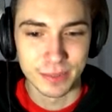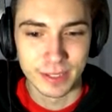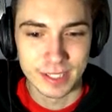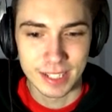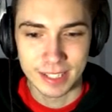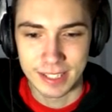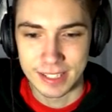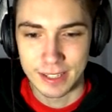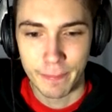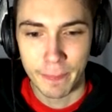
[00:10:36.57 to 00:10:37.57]
when it's like
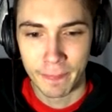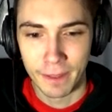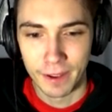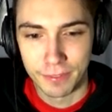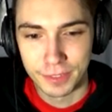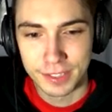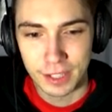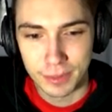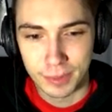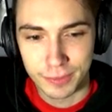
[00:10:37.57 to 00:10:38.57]
this? I'd feel
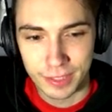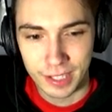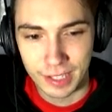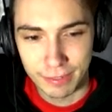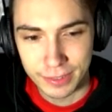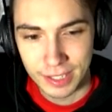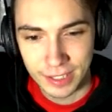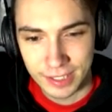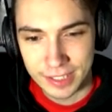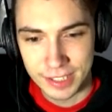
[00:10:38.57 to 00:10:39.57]
terrible for letting everyone
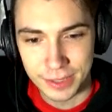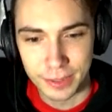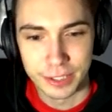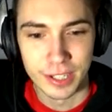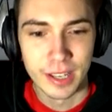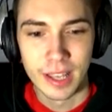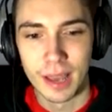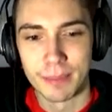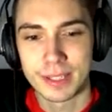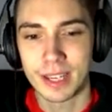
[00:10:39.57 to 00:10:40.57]
down in this situation.
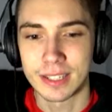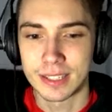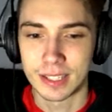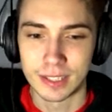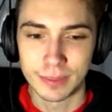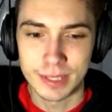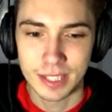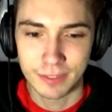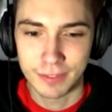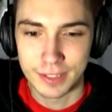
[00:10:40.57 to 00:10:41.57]
And besides, the club
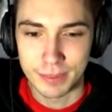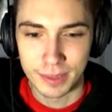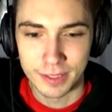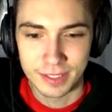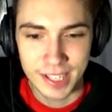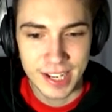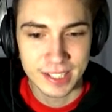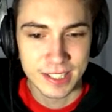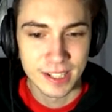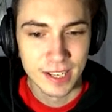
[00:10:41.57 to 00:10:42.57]
itself is pretty
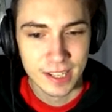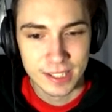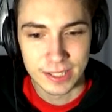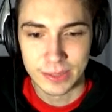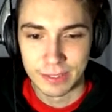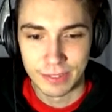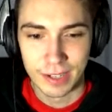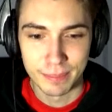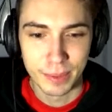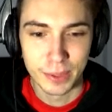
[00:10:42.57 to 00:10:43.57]
relaxed. So if
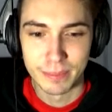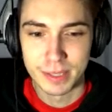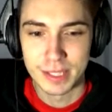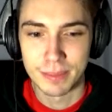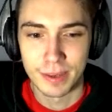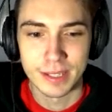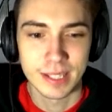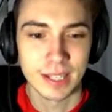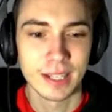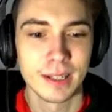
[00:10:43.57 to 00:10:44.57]
writing poems is the price
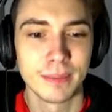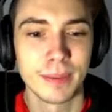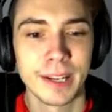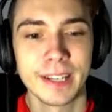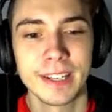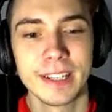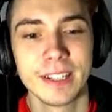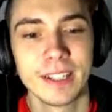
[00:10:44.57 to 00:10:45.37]
I gotta pay